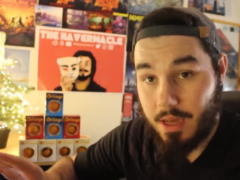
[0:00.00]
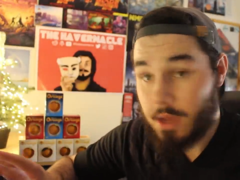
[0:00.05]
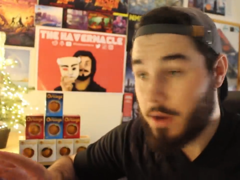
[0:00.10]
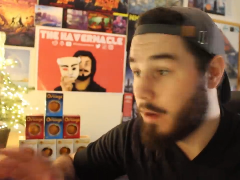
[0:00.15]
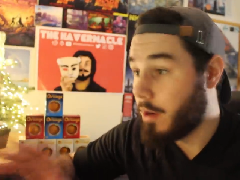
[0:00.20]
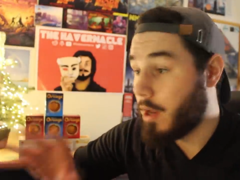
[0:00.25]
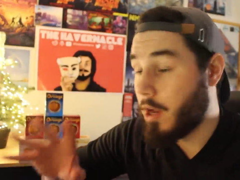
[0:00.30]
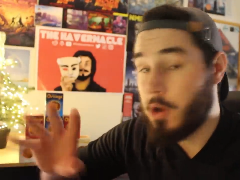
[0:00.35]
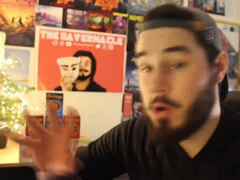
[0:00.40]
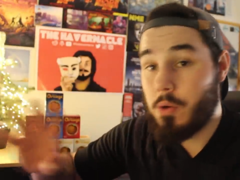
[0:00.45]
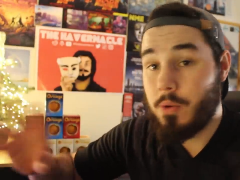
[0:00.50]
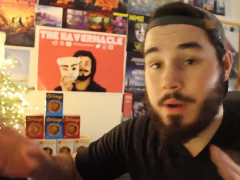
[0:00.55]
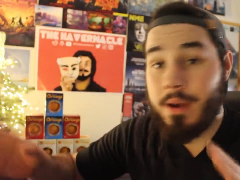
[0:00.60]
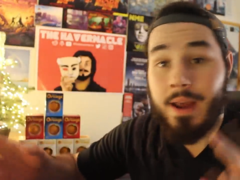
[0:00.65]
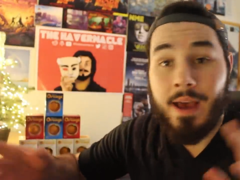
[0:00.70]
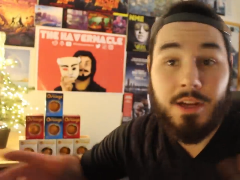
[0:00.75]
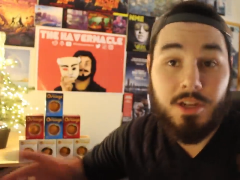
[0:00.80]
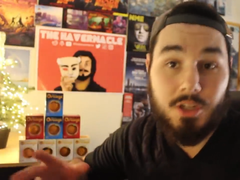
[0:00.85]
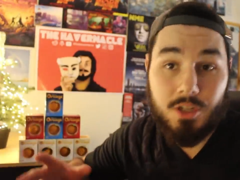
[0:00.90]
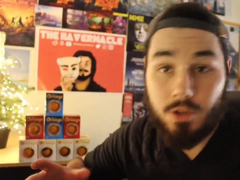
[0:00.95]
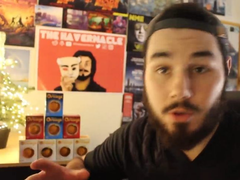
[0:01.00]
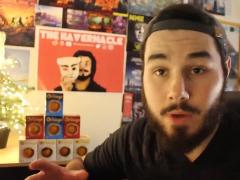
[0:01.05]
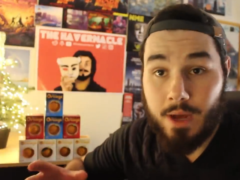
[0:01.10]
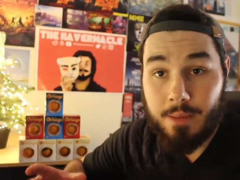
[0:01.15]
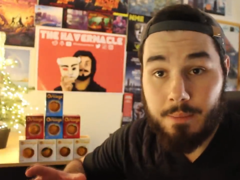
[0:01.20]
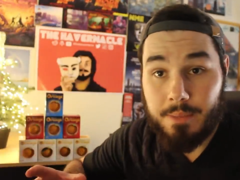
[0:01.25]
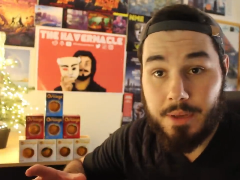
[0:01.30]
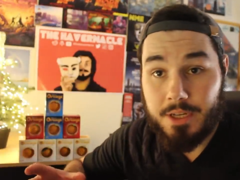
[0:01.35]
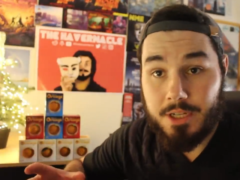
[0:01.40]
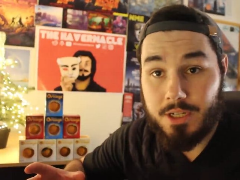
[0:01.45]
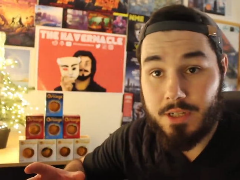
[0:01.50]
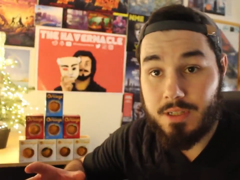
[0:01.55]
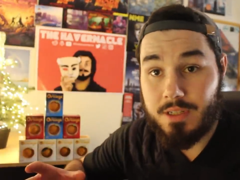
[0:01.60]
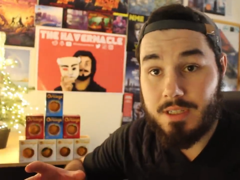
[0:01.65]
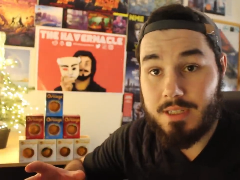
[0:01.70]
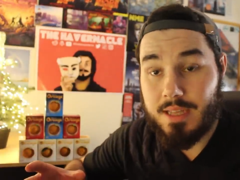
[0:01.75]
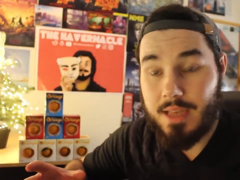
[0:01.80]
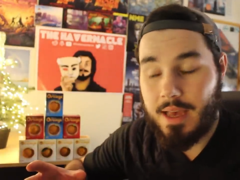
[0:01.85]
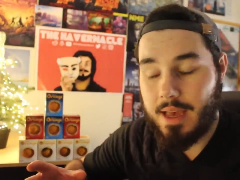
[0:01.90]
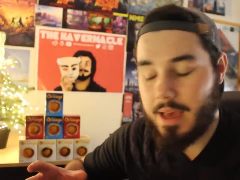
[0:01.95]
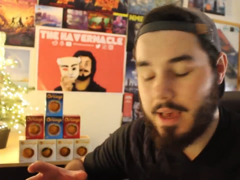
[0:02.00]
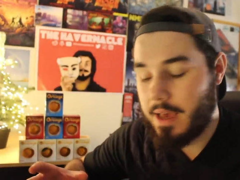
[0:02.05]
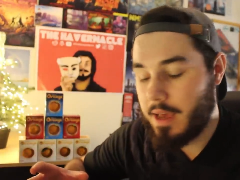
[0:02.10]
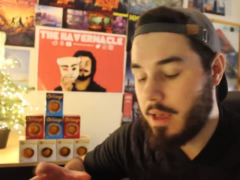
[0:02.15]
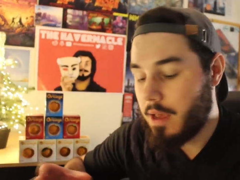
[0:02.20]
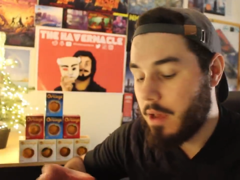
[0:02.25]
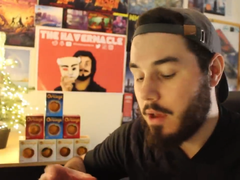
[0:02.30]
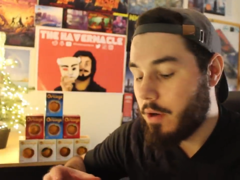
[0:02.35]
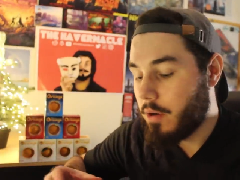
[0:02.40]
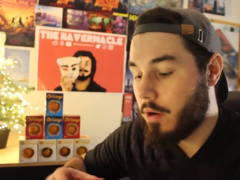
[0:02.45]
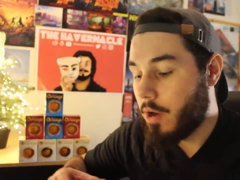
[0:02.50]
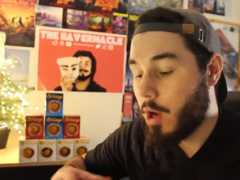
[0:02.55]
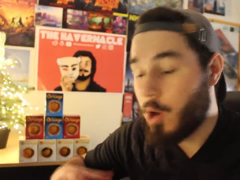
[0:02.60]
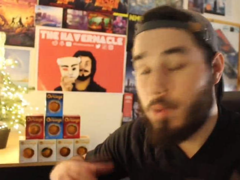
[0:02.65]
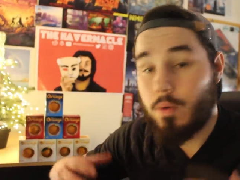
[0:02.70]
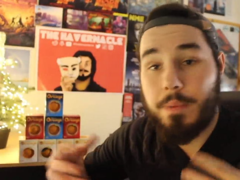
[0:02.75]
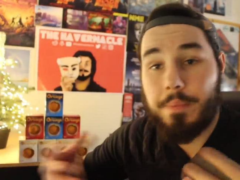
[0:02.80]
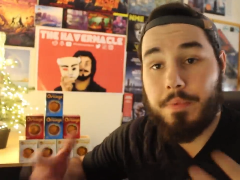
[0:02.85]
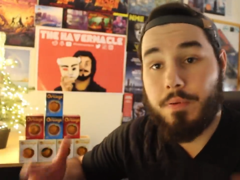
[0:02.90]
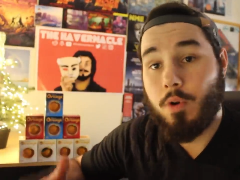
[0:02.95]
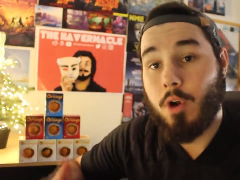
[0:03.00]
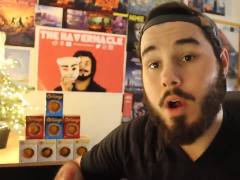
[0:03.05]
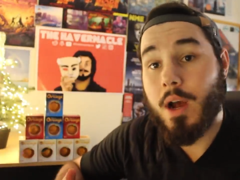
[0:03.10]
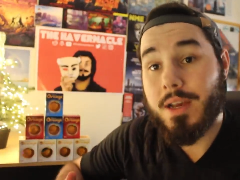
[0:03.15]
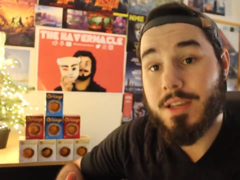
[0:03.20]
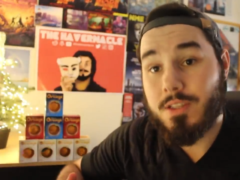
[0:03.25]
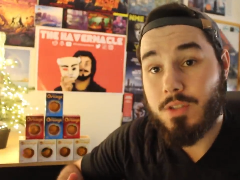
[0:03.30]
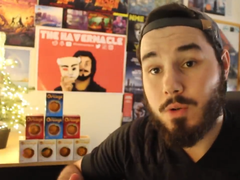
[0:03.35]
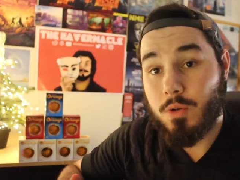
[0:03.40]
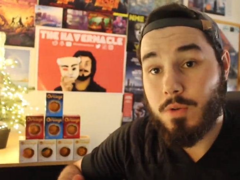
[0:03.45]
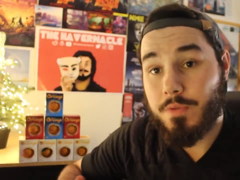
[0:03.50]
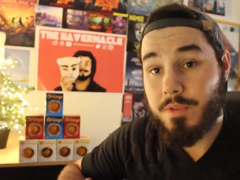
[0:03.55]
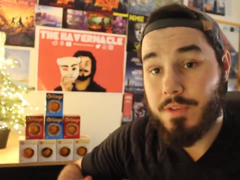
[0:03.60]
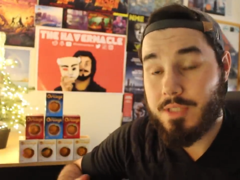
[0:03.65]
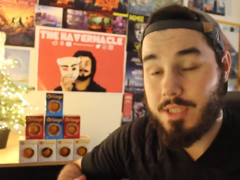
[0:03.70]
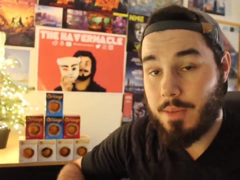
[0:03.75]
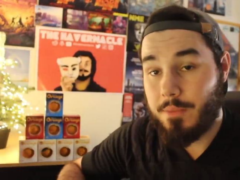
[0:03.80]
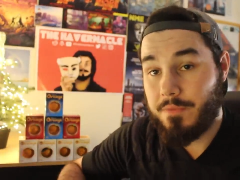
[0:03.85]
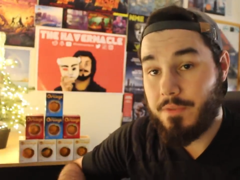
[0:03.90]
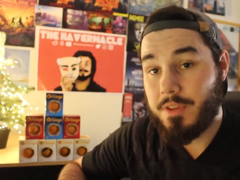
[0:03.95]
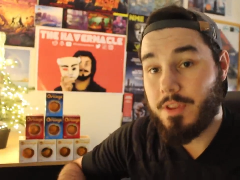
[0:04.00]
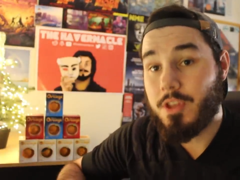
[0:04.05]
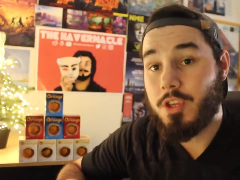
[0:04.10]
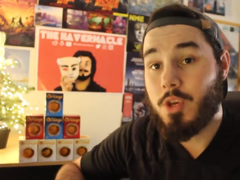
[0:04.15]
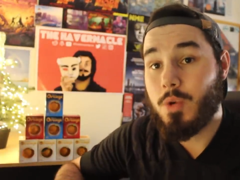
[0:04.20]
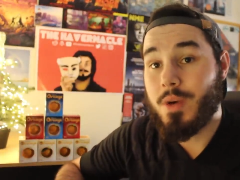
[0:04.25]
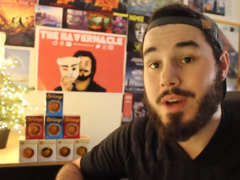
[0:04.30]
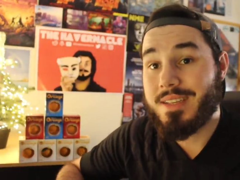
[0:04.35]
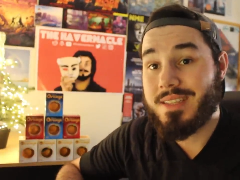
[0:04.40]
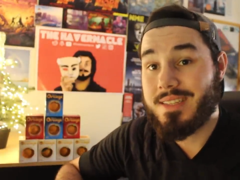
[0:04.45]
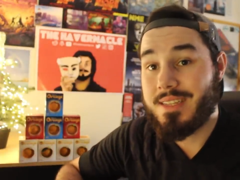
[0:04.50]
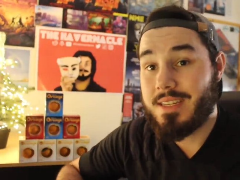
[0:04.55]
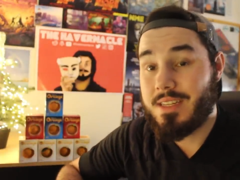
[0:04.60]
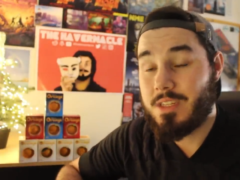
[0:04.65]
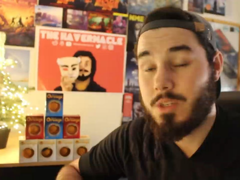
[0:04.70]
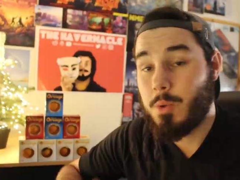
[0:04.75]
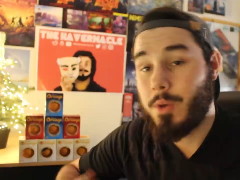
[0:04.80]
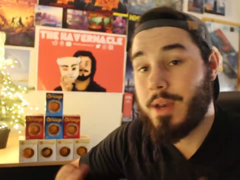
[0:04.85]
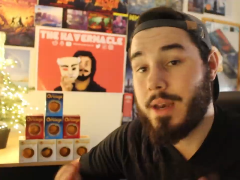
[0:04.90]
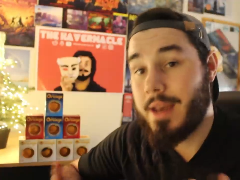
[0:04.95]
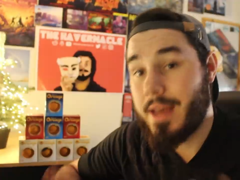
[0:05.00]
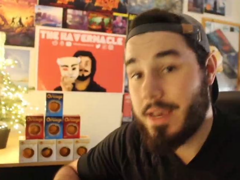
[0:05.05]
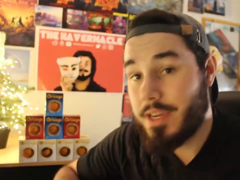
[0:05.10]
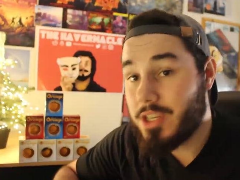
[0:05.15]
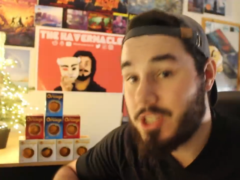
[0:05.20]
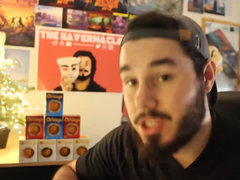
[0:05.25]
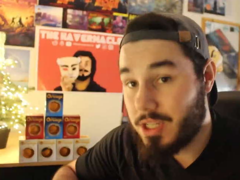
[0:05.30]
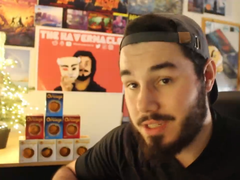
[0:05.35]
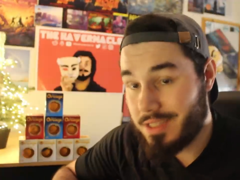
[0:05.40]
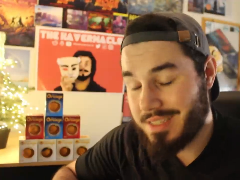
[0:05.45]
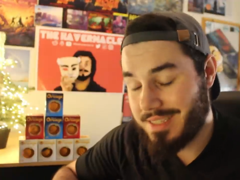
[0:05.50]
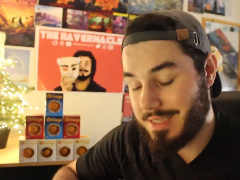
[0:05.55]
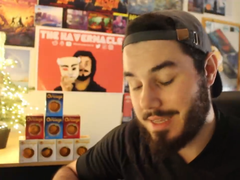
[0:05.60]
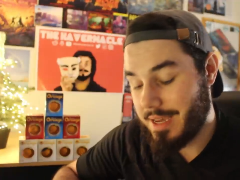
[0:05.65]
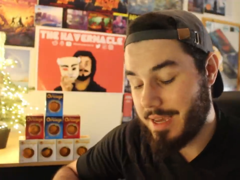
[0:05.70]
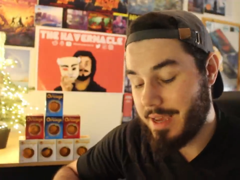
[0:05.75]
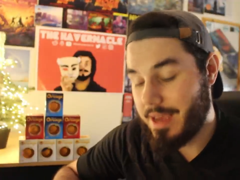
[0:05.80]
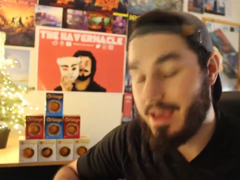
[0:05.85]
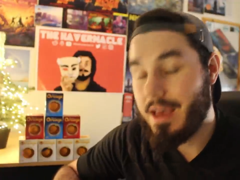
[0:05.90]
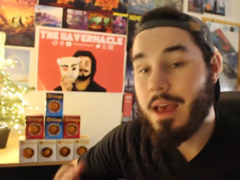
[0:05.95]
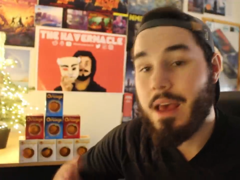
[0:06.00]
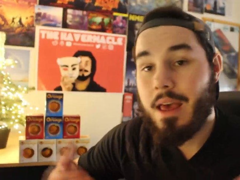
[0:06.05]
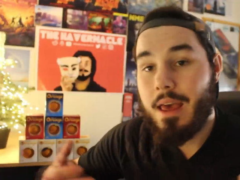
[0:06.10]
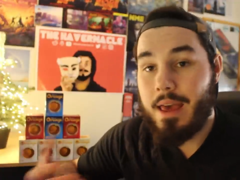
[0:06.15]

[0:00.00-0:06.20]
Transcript: No national ambitions there. No reprisal for something the US did to a nation state.